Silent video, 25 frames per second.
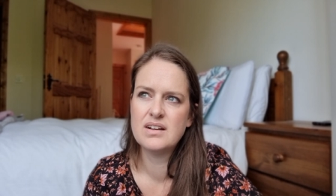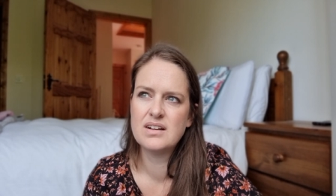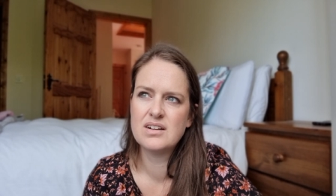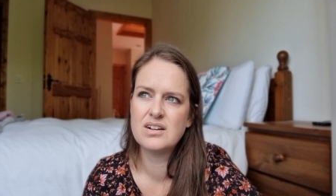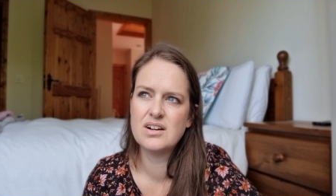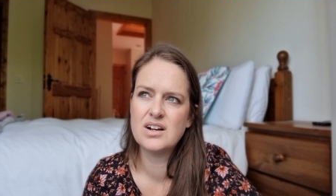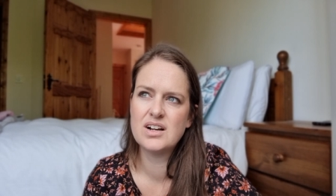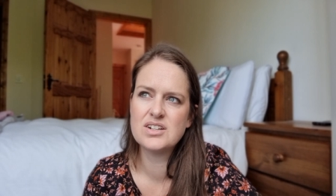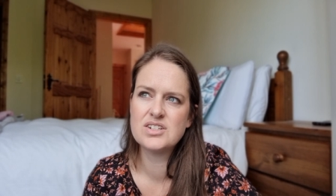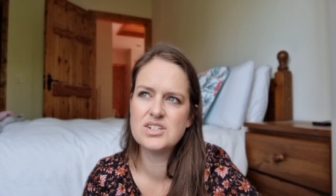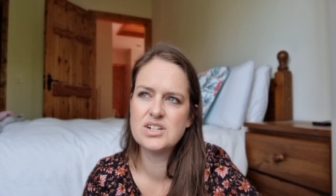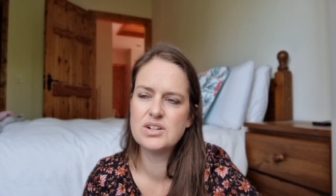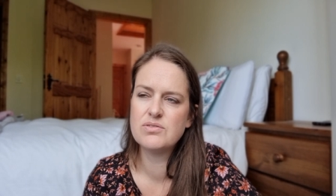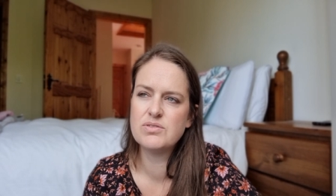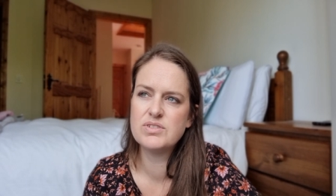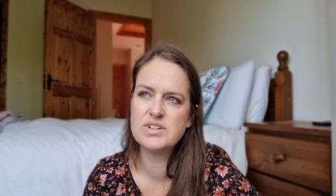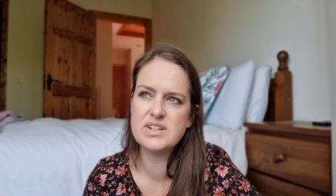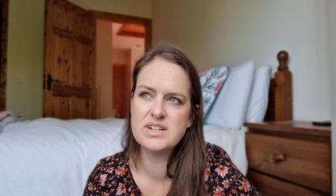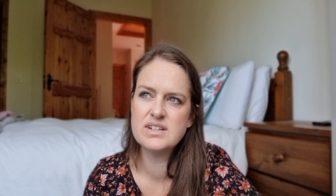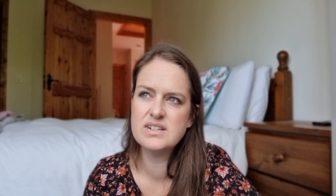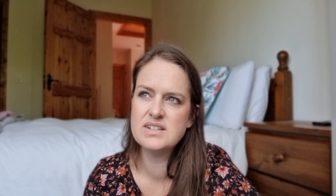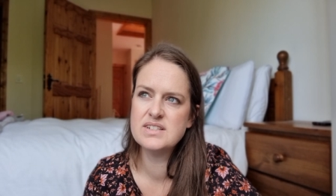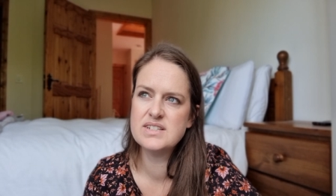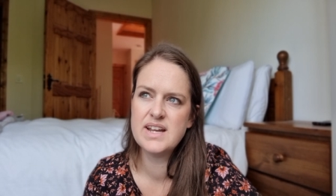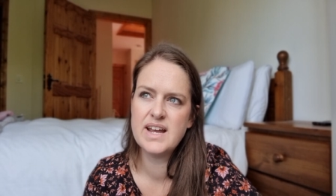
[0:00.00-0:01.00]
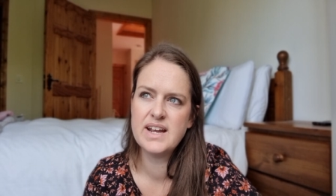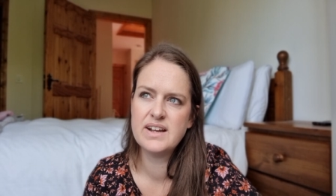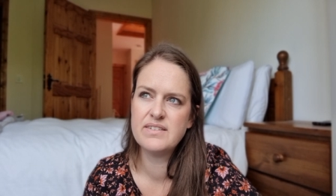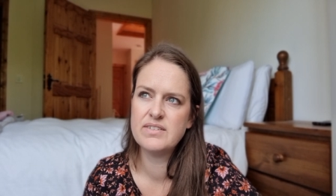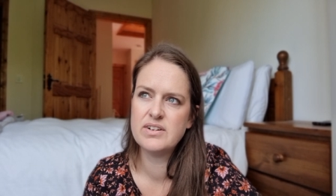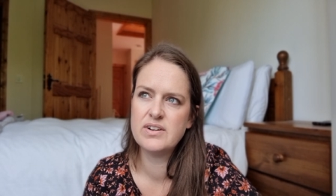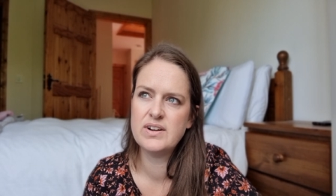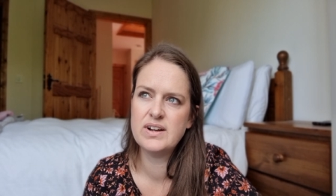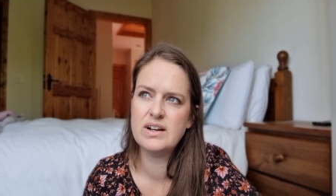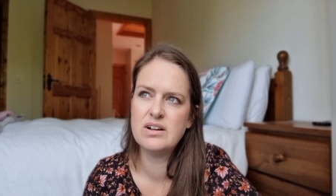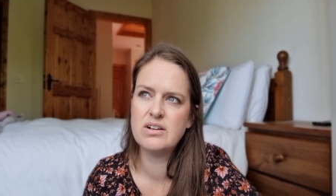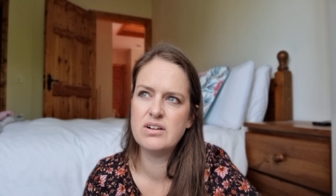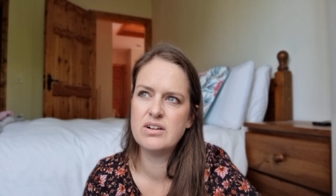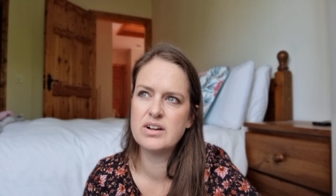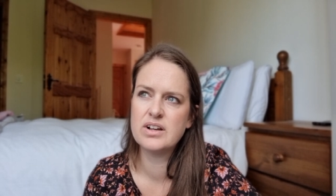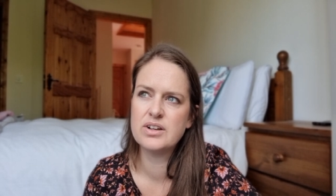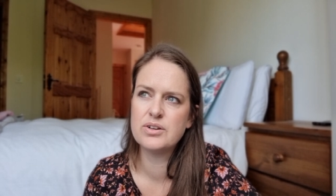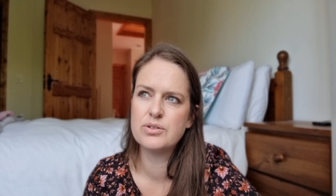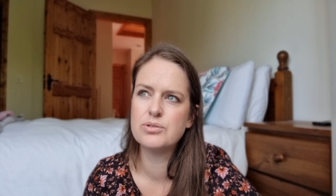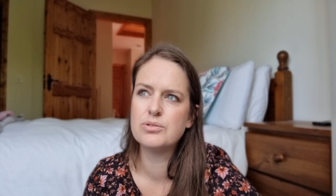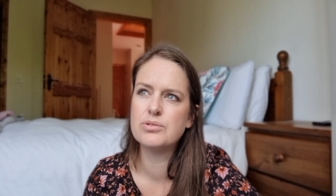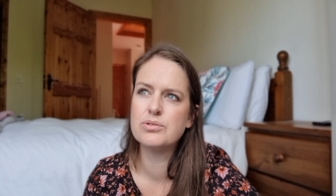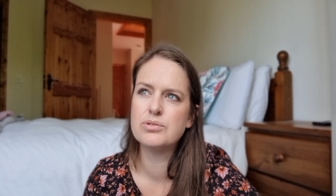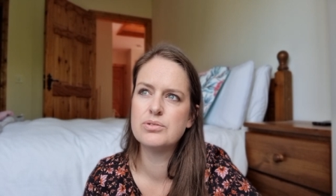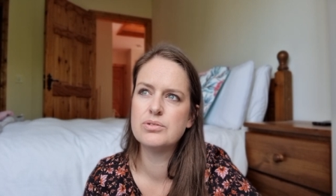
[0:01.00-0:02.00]
gosh, it didn't take very long at
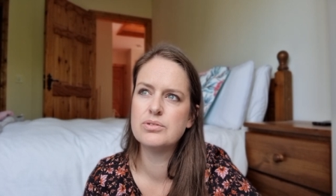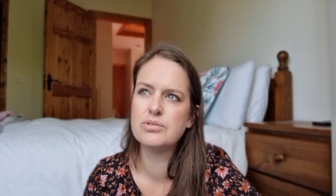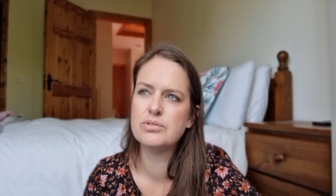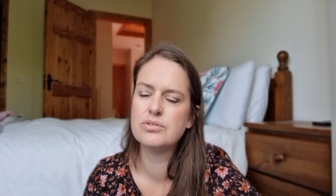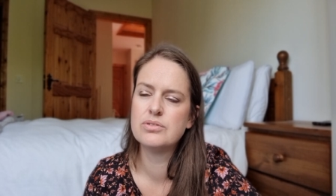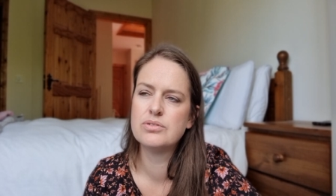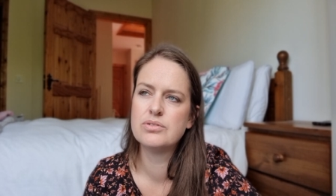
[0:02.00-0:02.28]
all.